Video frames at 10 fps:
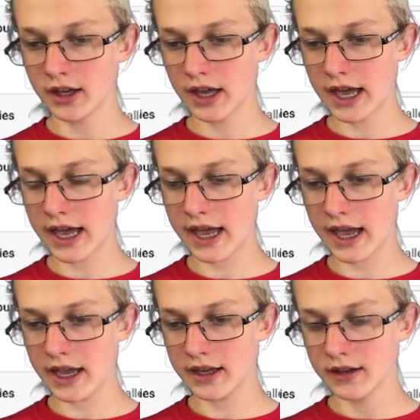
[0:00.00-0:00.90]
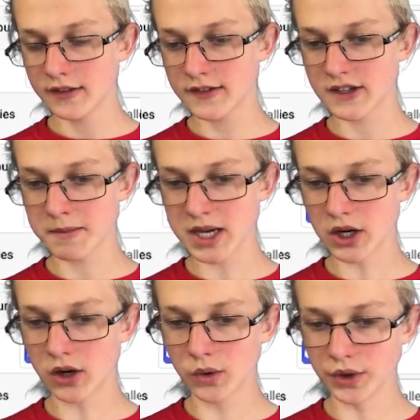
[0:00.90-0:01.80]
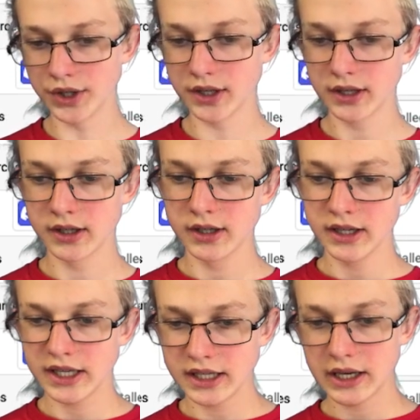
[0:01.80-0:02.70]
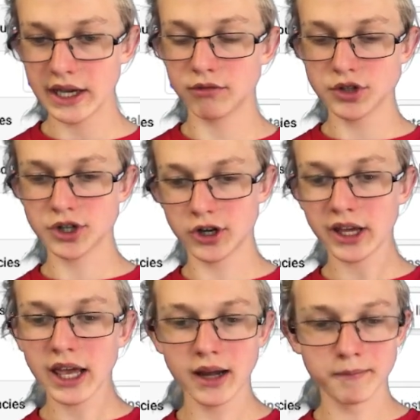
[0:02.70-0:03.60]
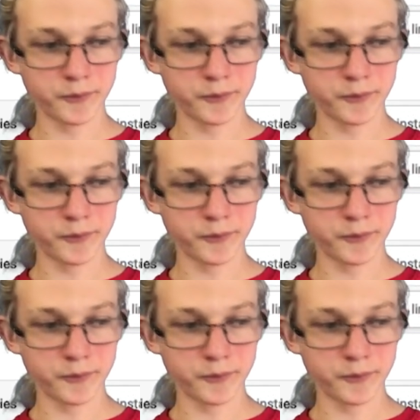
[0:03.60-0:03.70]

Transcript: a semicolon, and return again.